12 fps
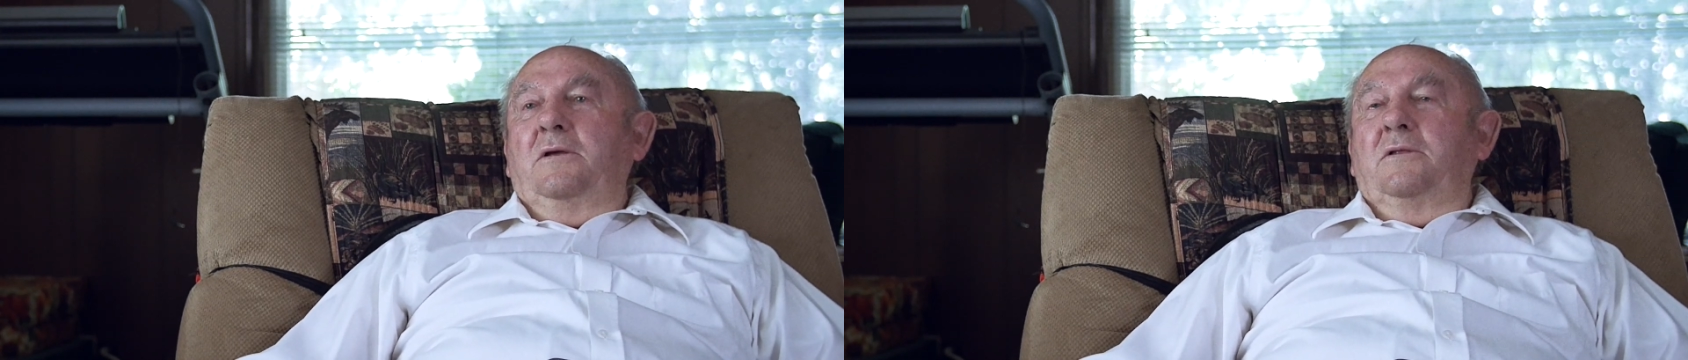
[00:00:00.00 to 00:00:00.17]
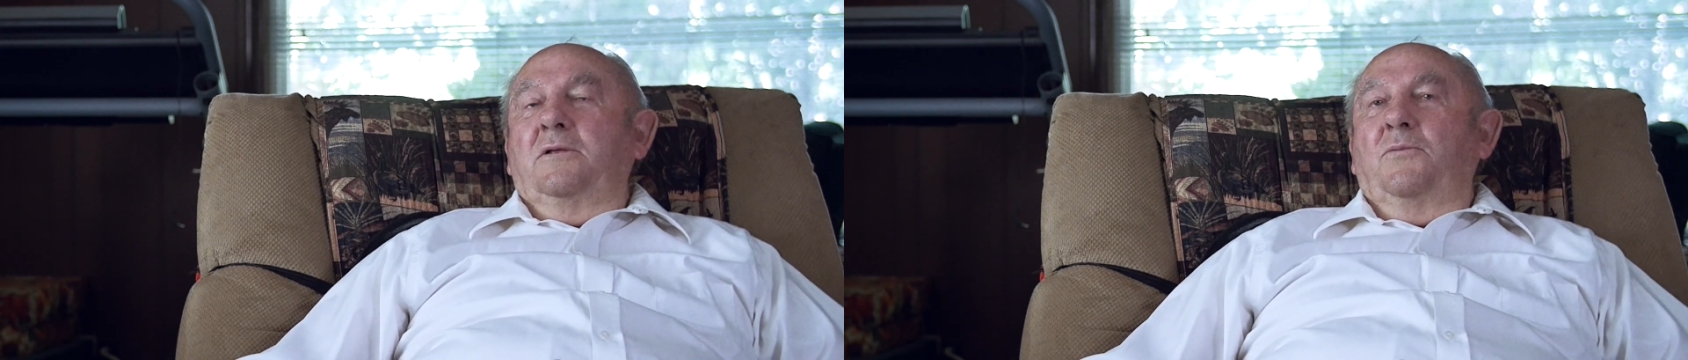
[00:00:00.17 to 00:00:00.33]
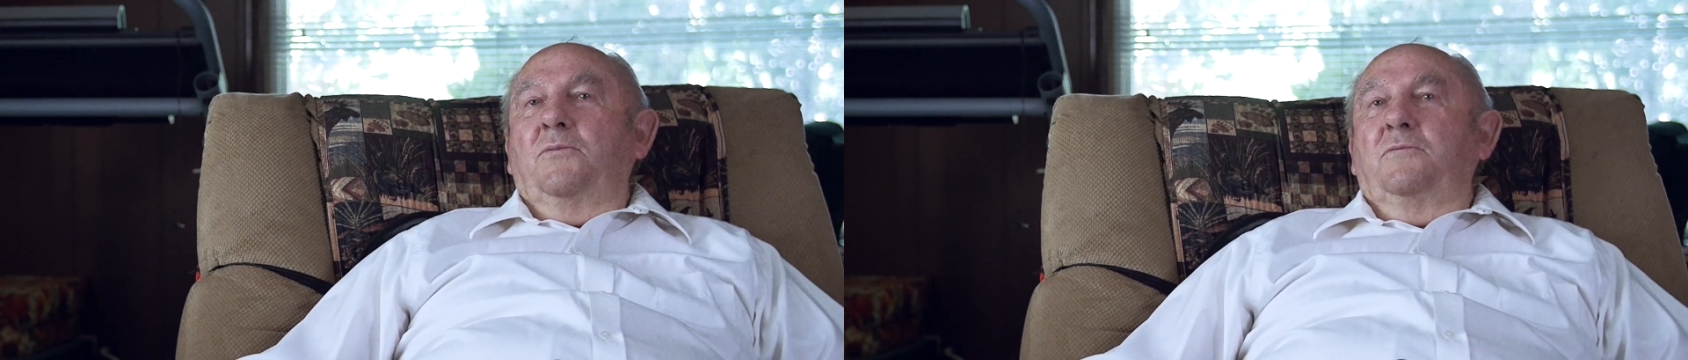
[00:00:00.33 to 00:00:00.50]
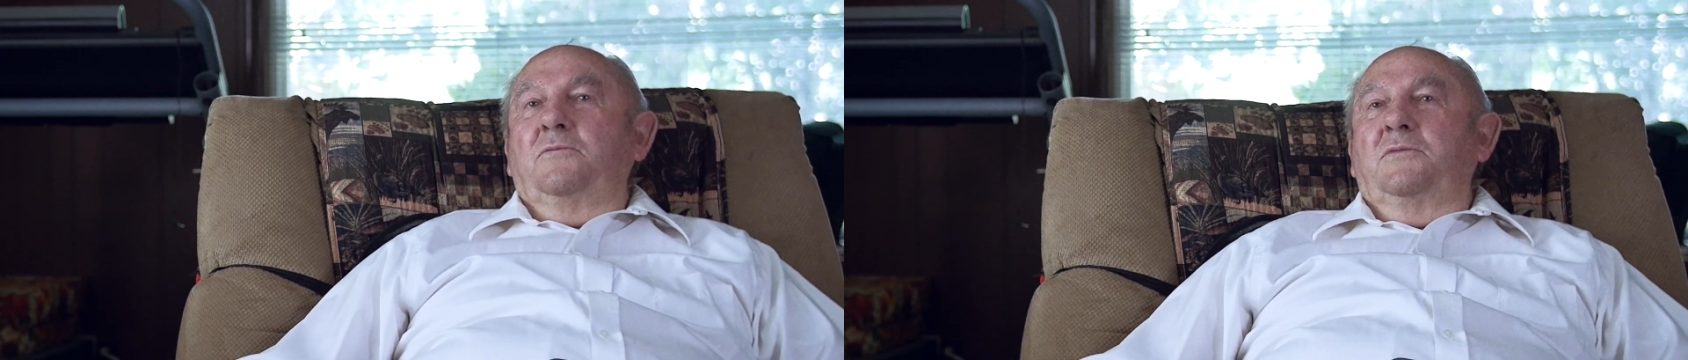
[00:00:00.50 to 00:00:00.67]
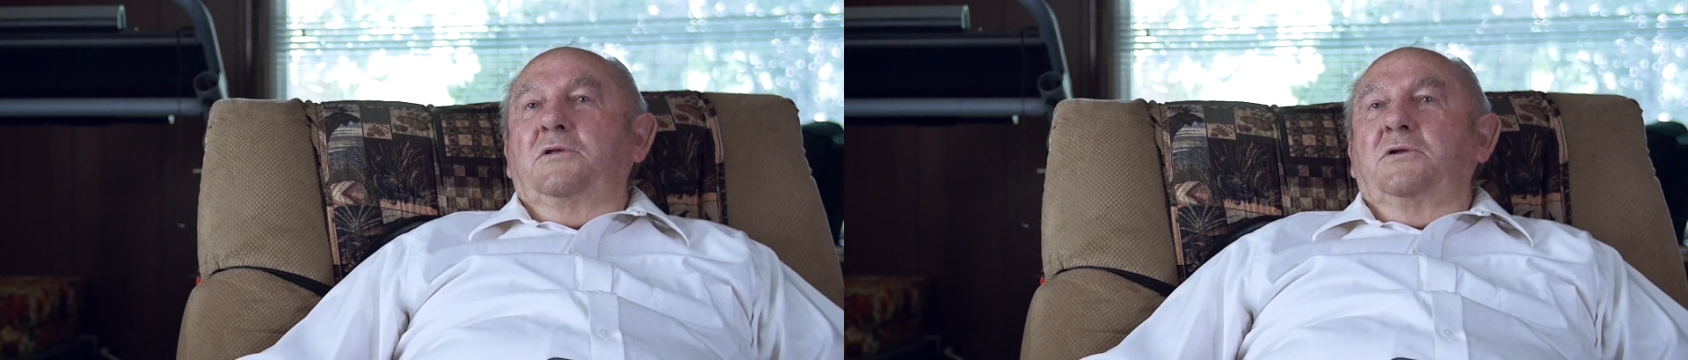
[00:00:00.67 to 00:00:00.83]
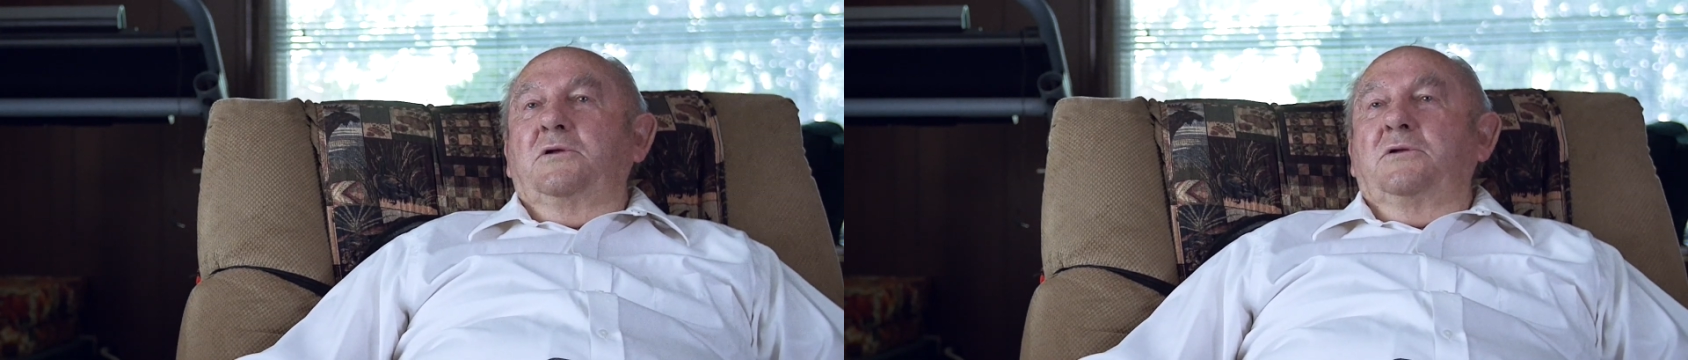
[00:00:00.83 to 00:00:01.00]

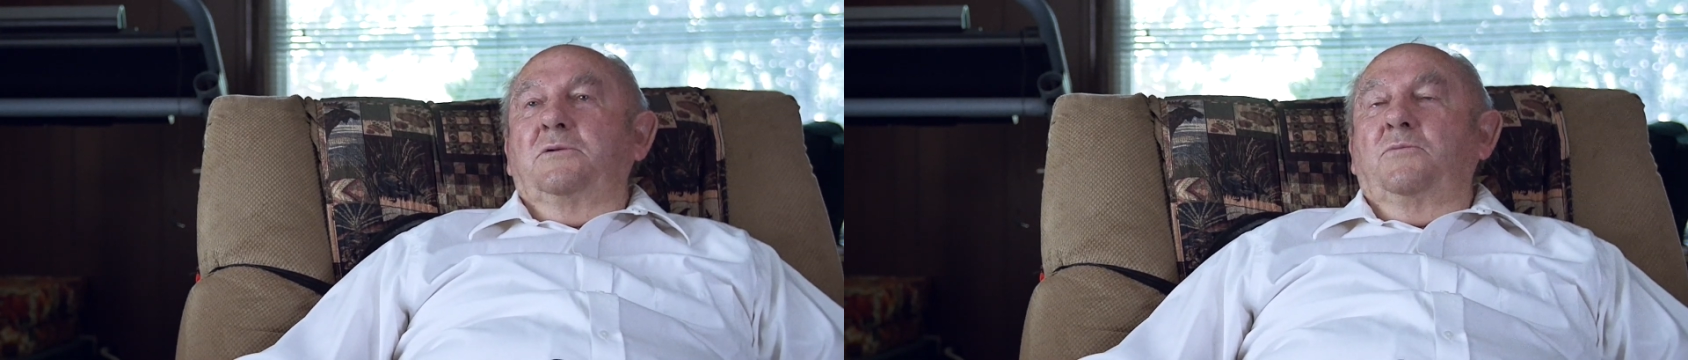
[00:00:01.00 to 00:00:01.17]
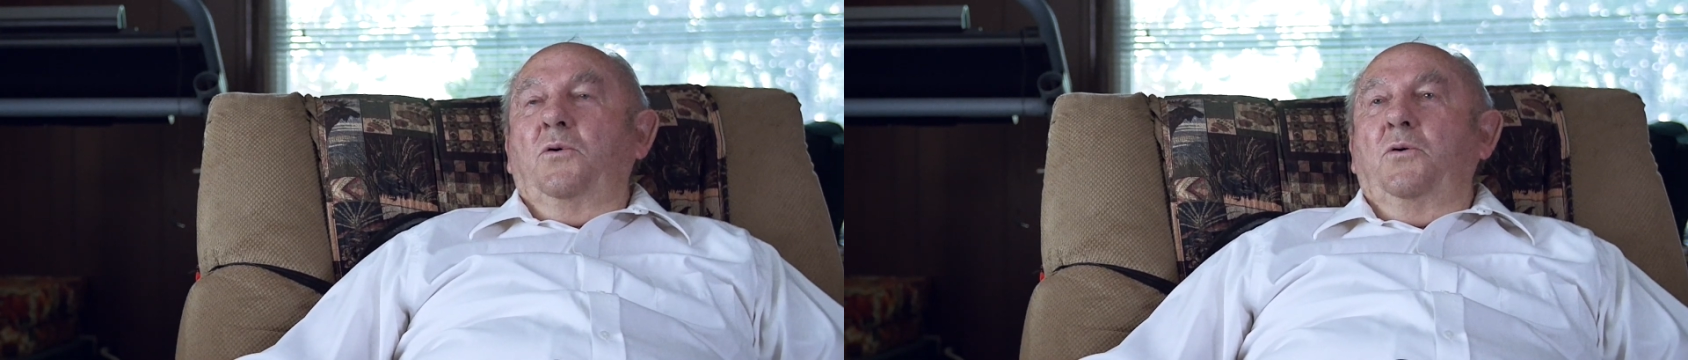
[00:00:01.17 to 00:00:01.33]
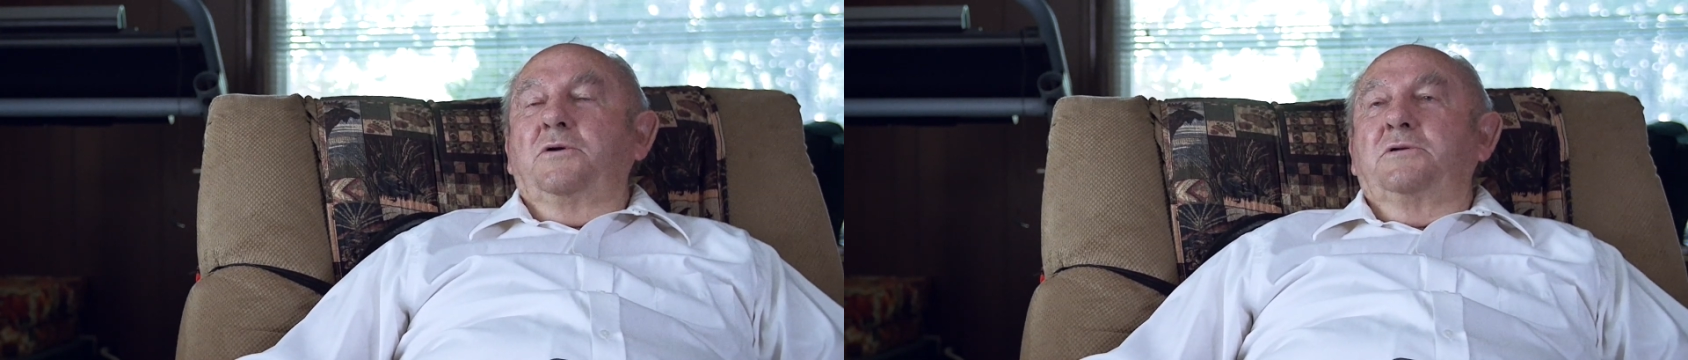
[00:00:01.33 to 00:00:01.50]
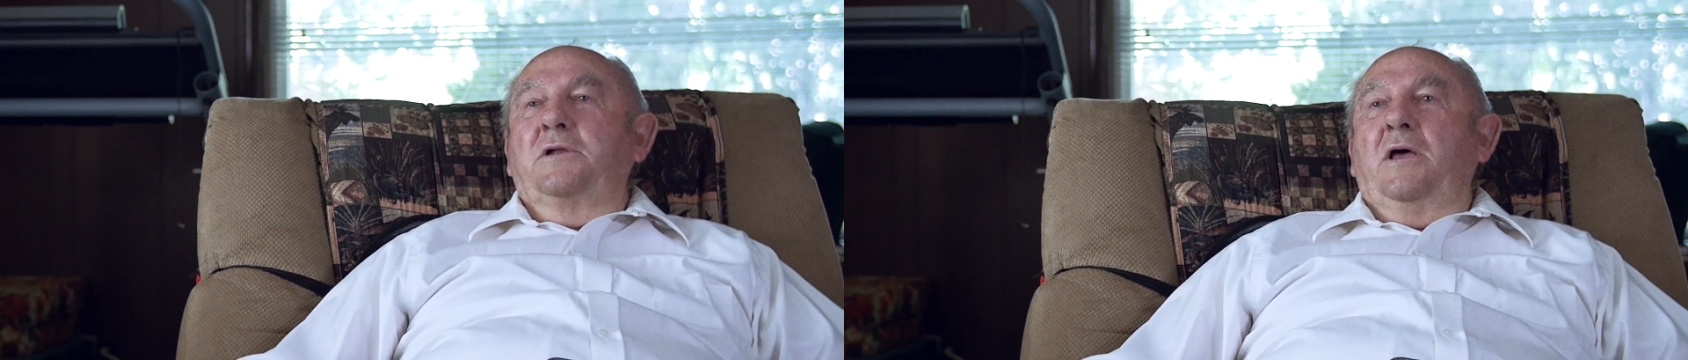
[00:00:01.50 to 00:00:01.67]
the boys in